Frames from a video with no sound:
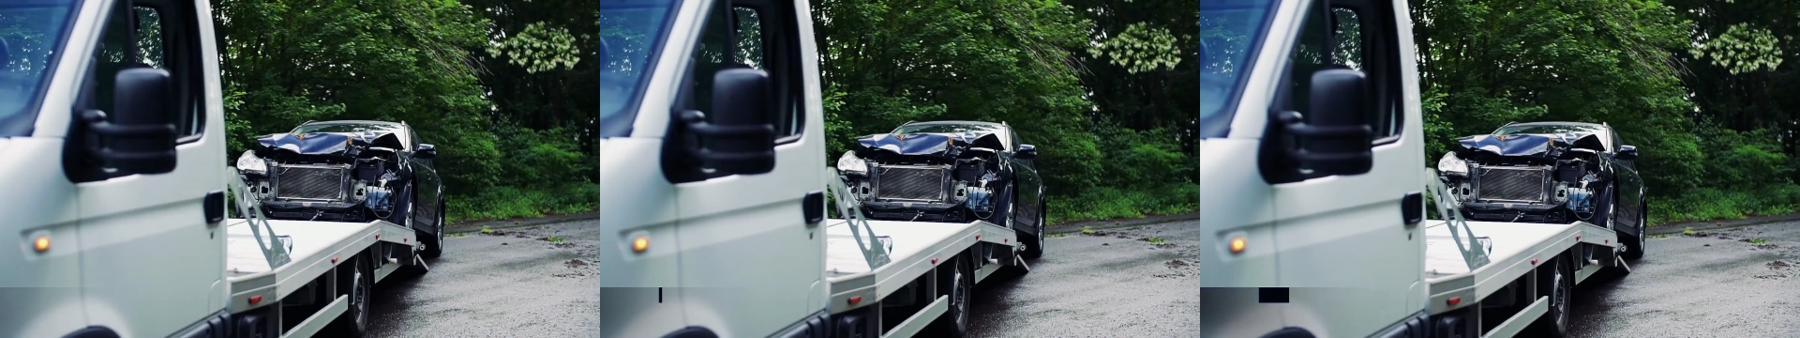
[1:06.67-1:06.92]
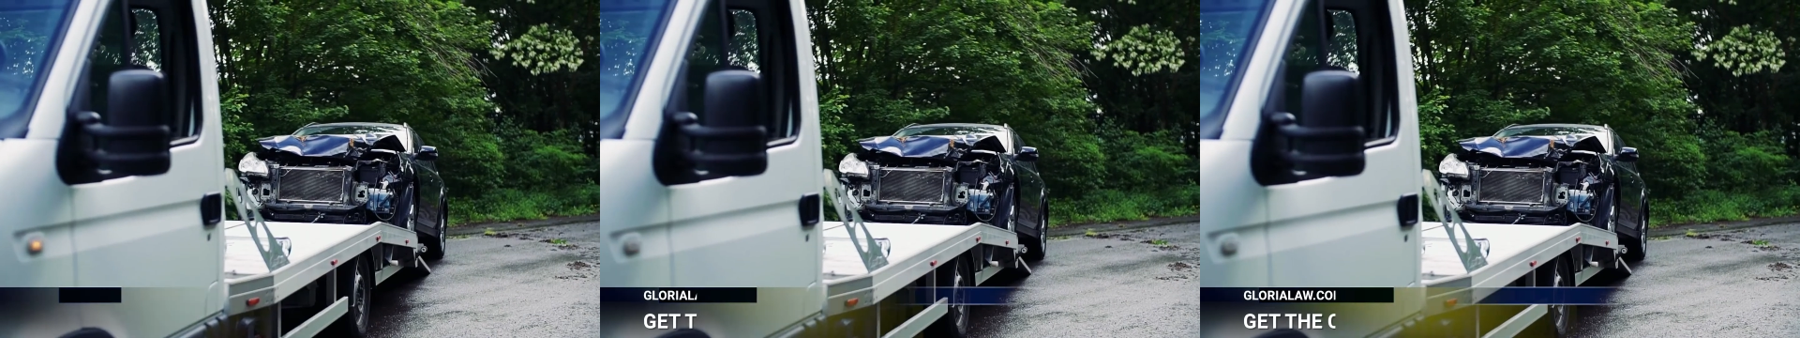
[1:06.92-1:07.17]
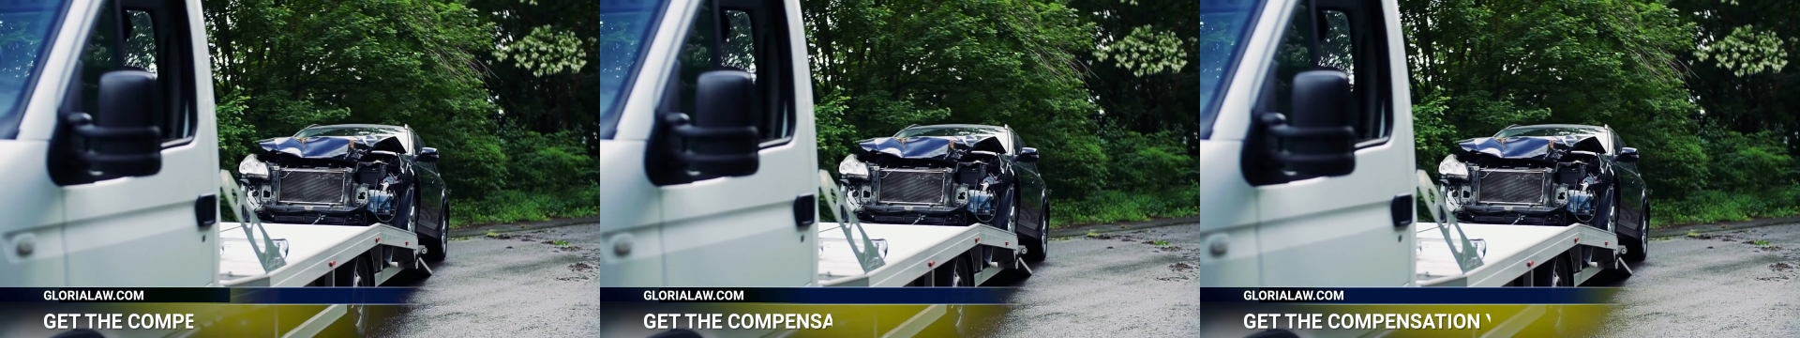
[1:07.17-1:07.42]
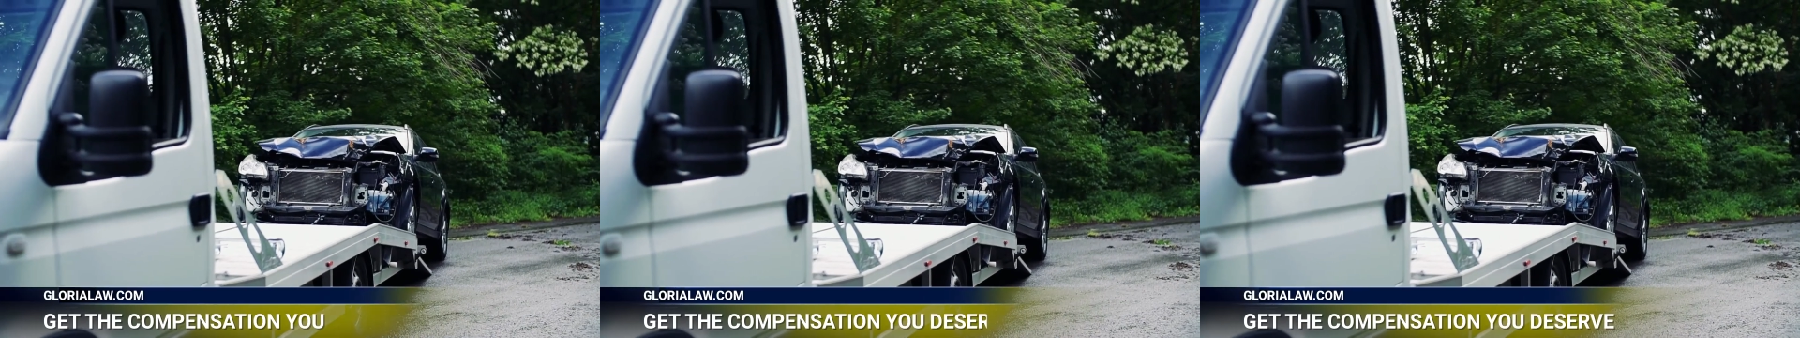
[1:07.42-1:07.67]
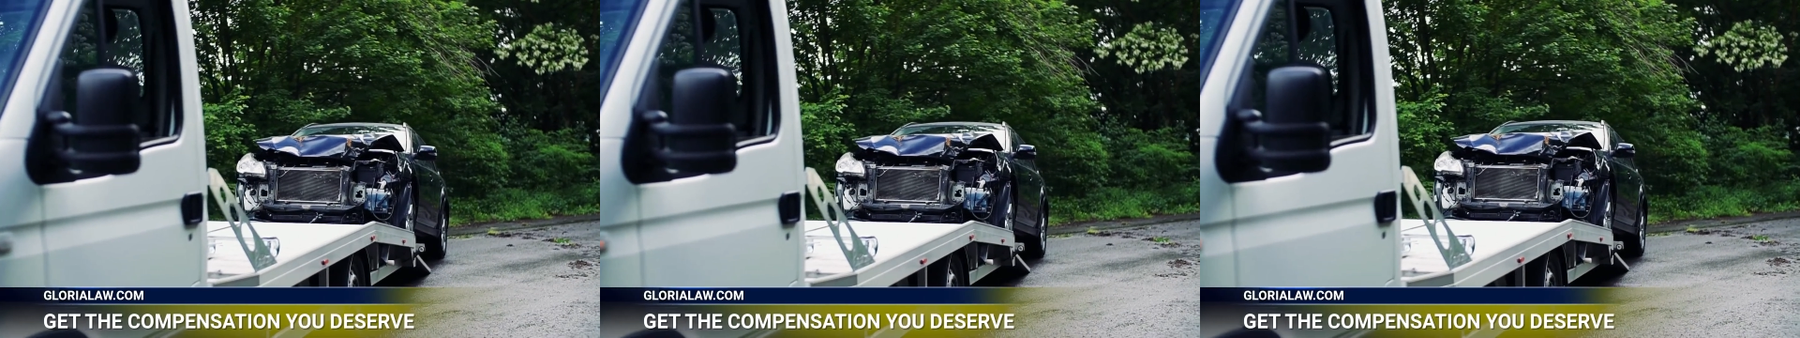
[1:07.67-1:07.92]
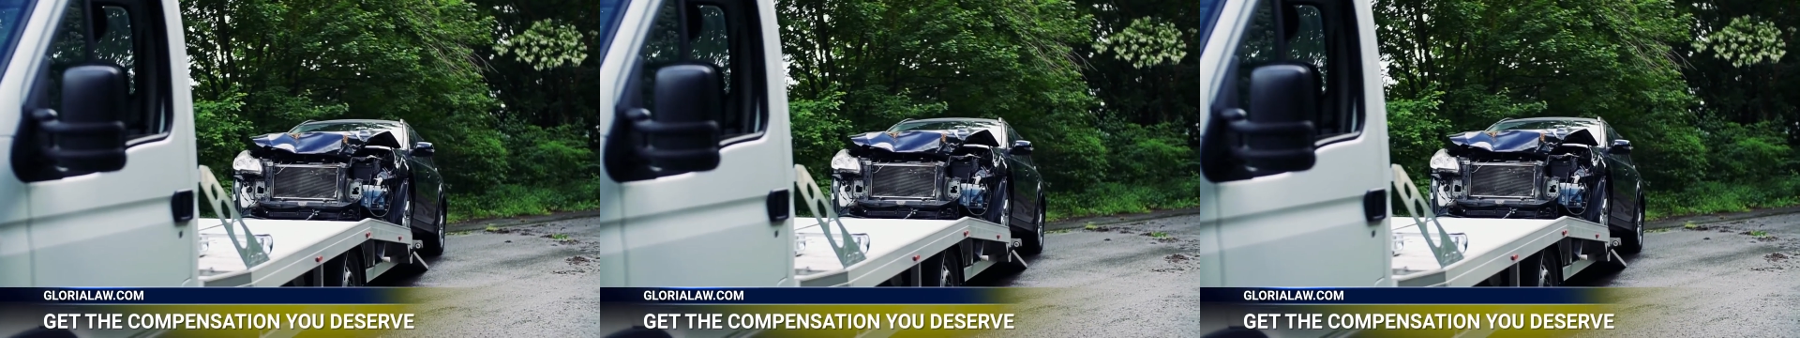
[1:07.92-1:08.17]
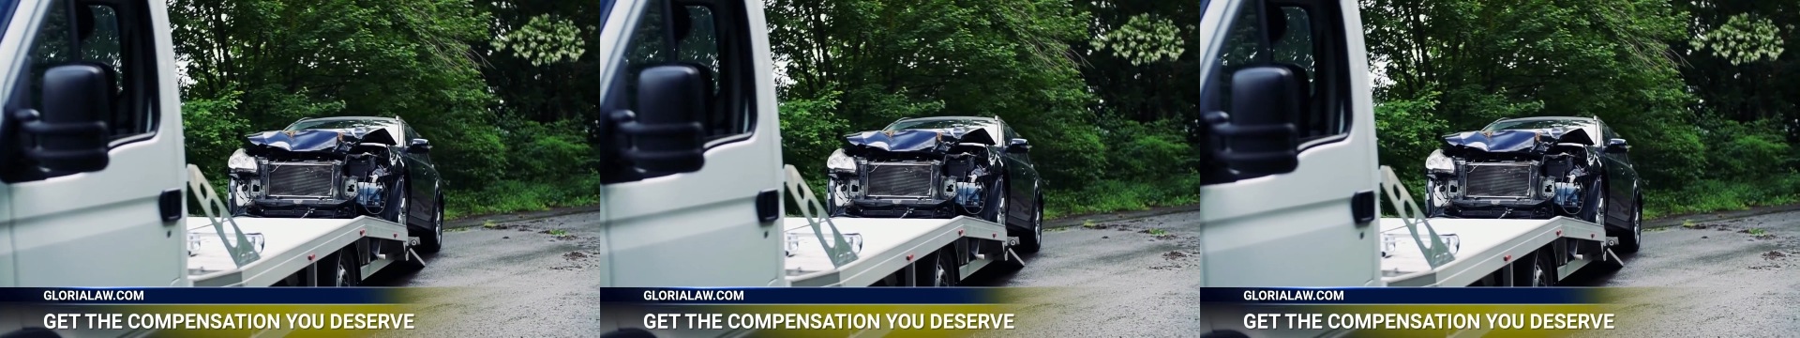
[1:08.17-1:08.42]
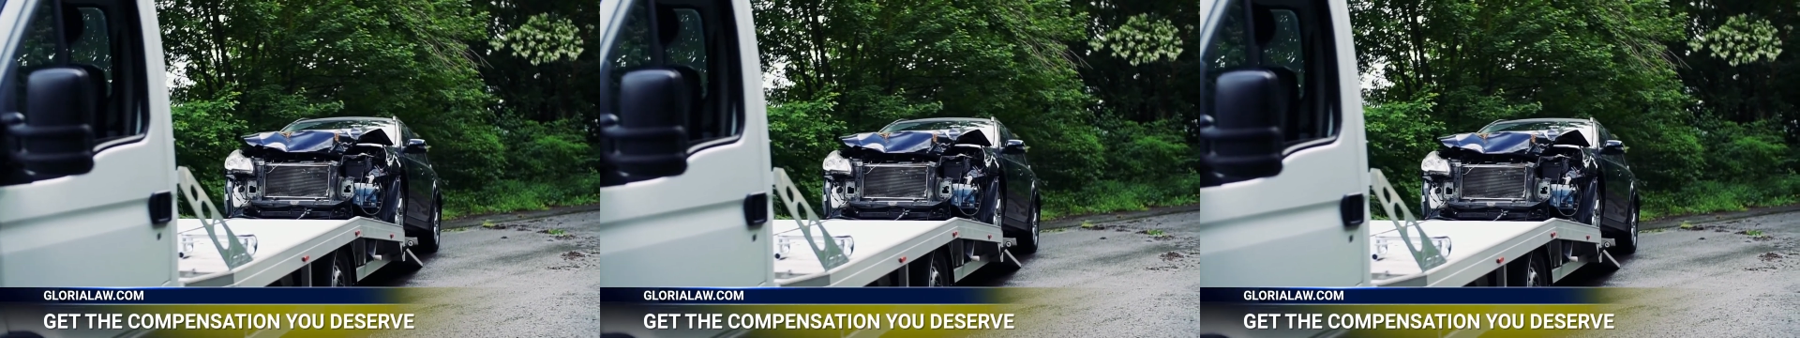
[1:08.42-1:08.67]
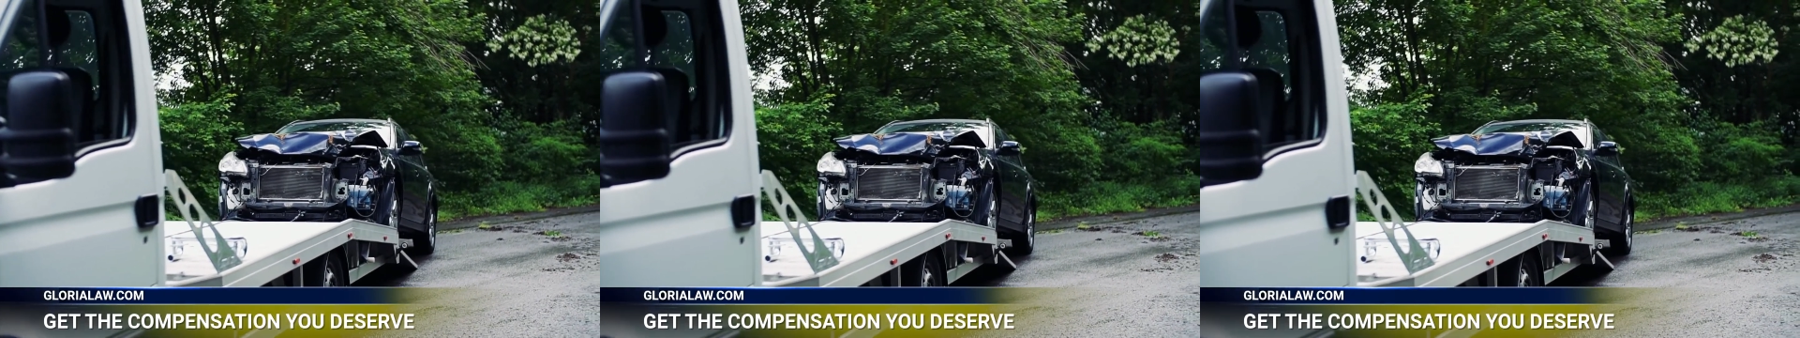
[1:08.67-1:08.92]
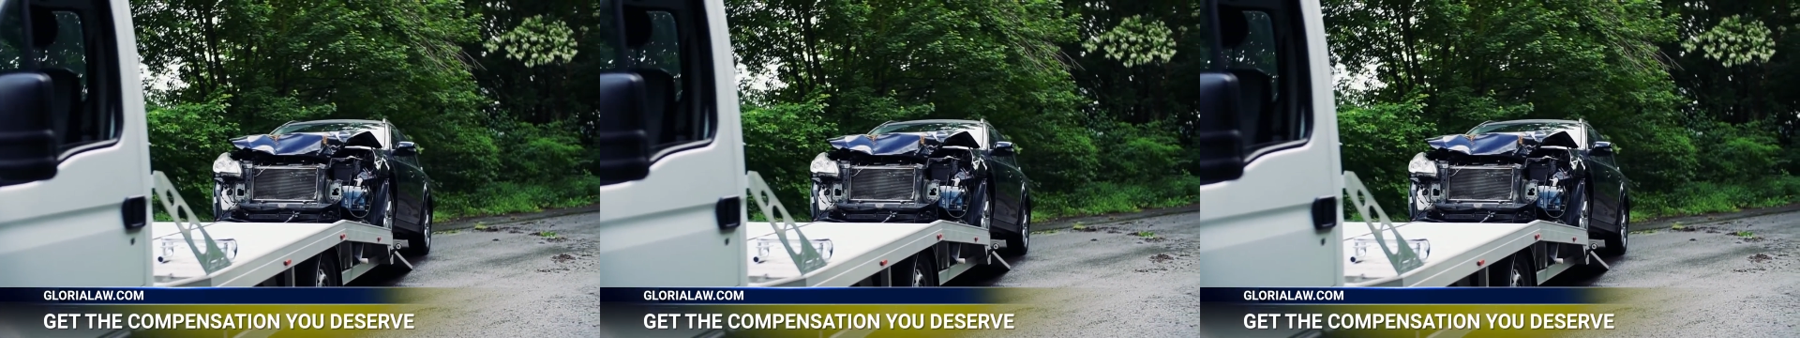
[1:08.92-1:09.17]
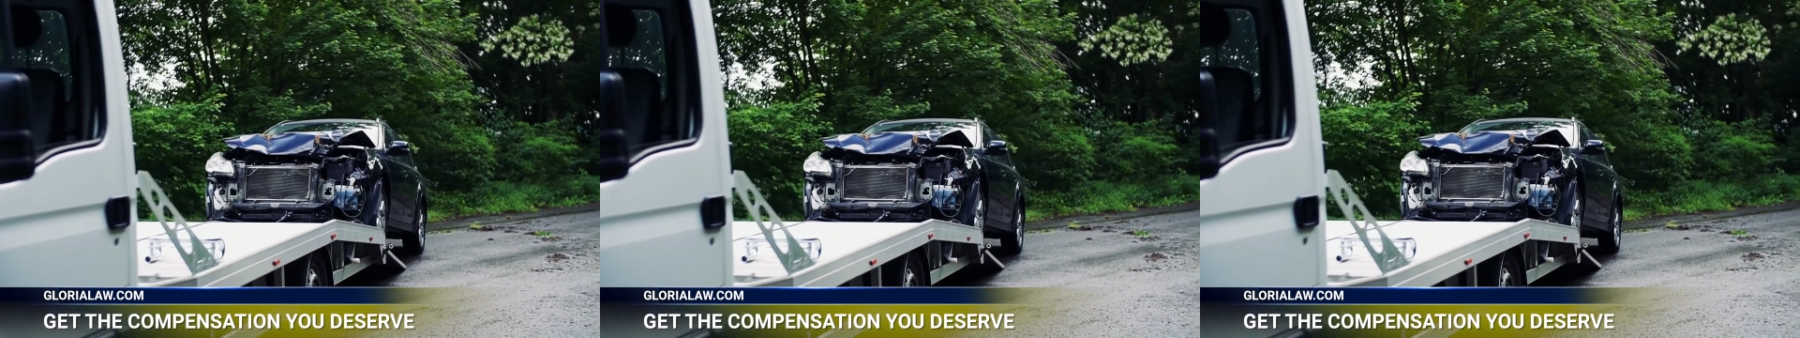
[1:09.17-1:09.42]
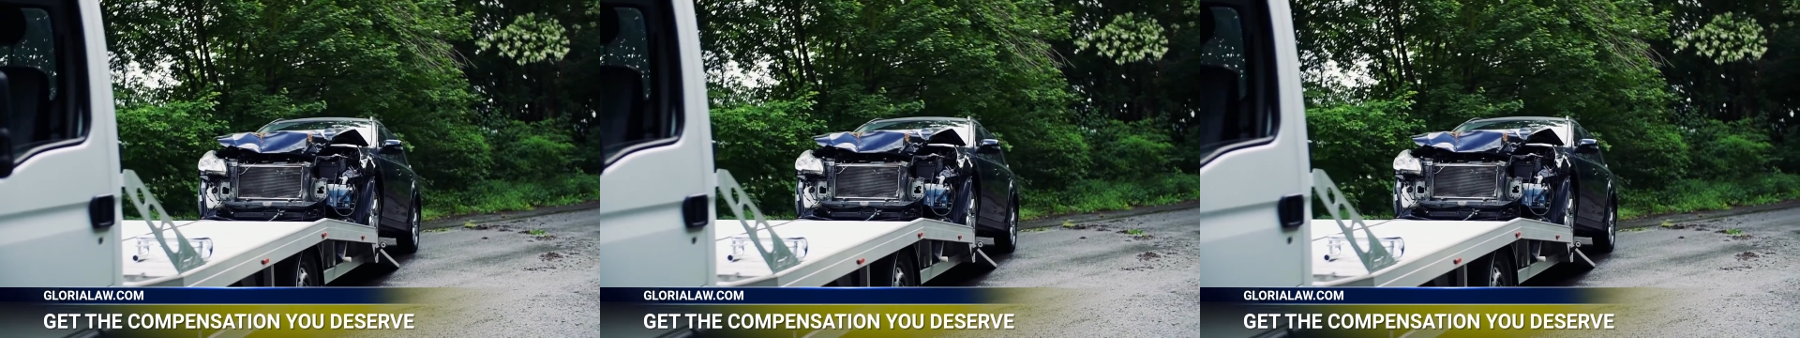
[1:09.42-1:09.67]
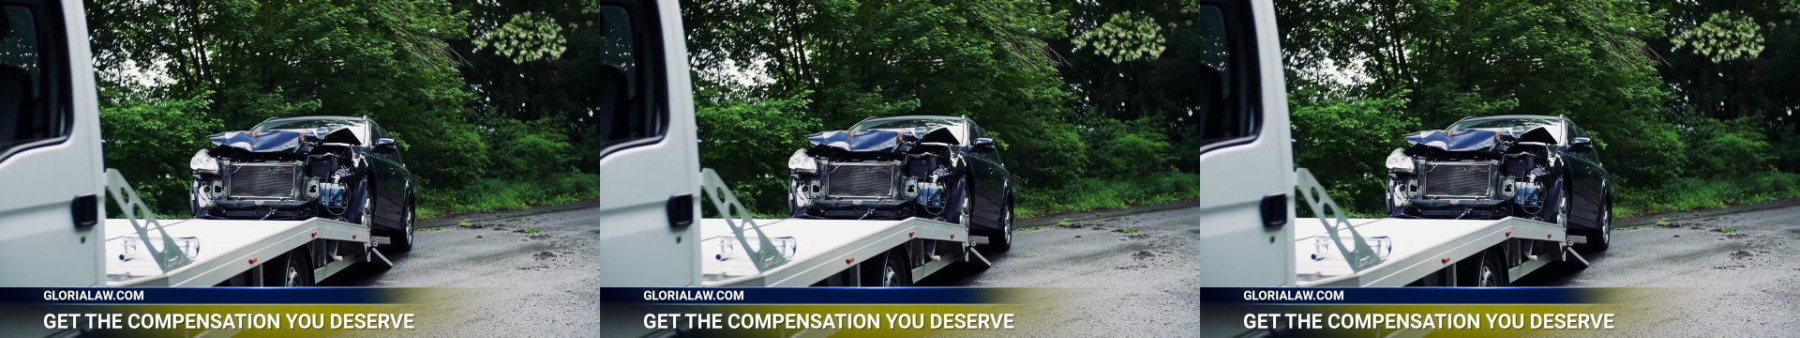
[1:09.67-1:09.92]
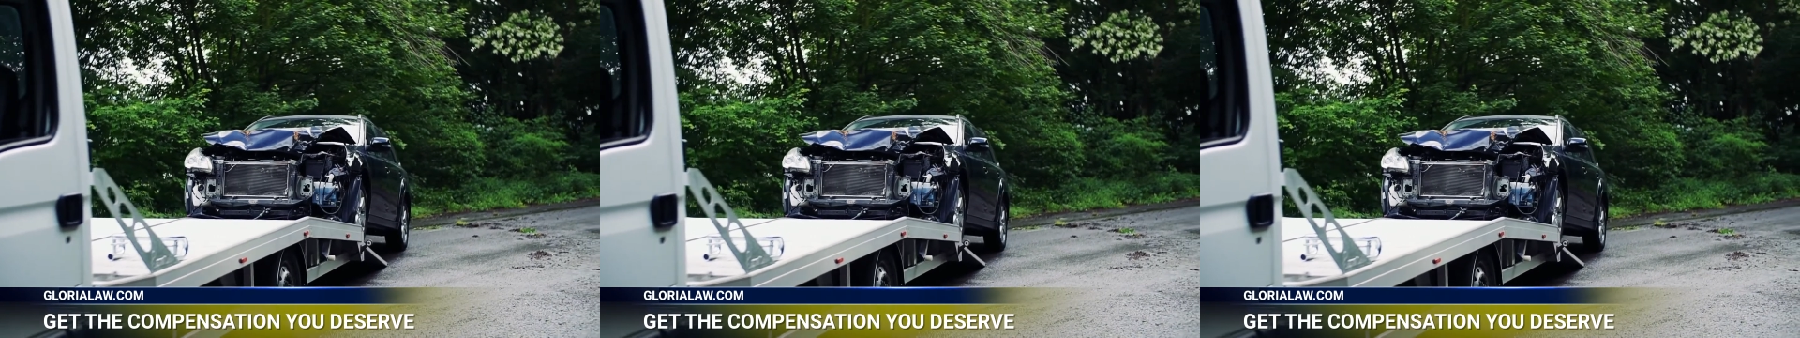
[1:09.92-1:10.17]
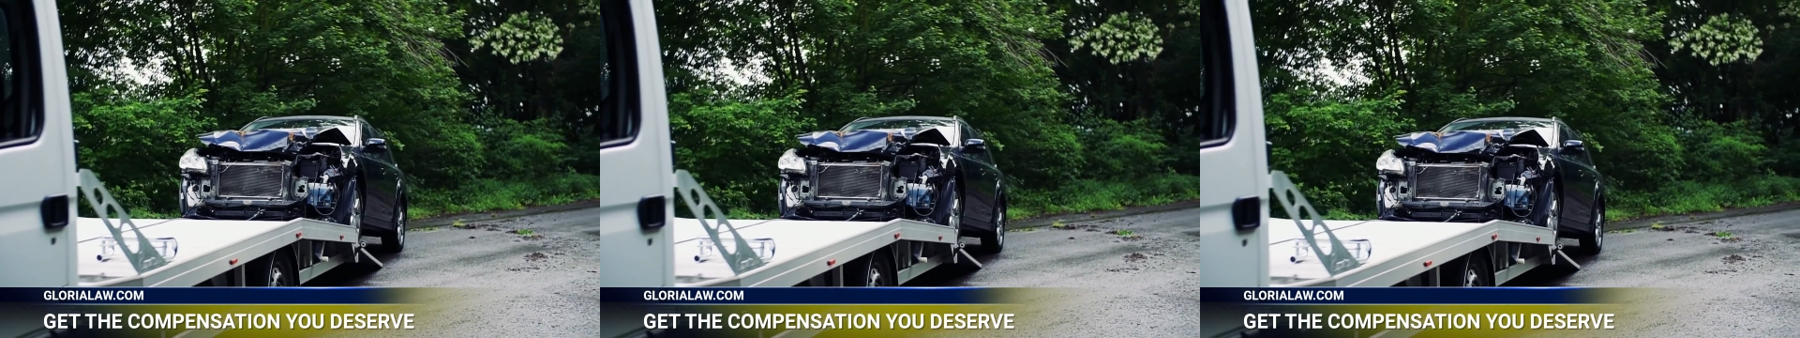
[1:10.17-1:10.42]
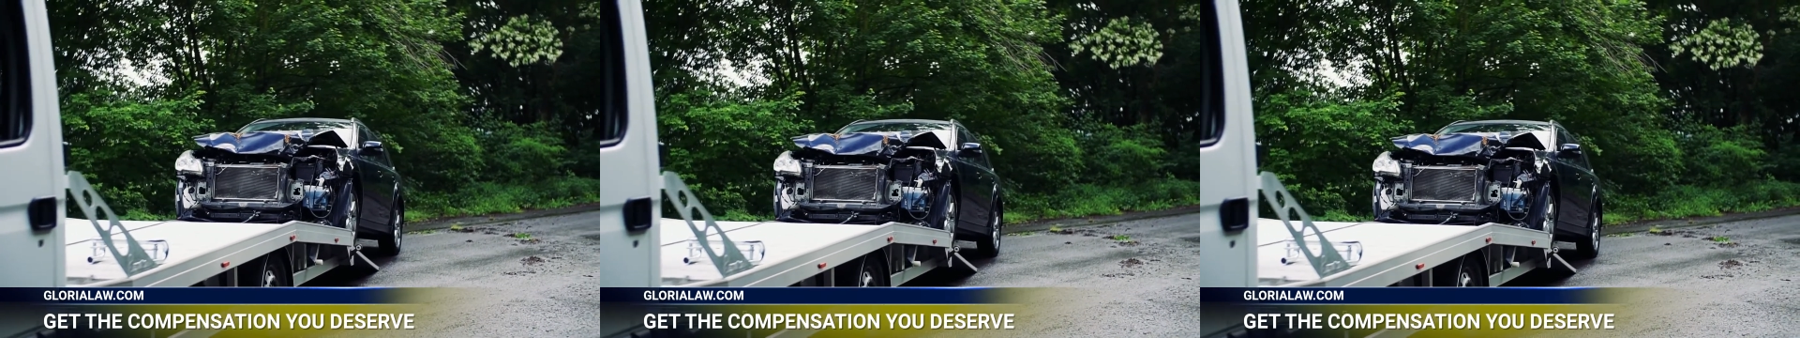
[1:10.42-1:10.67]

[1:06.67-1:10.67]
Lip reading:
Nobody's mouth can be seen.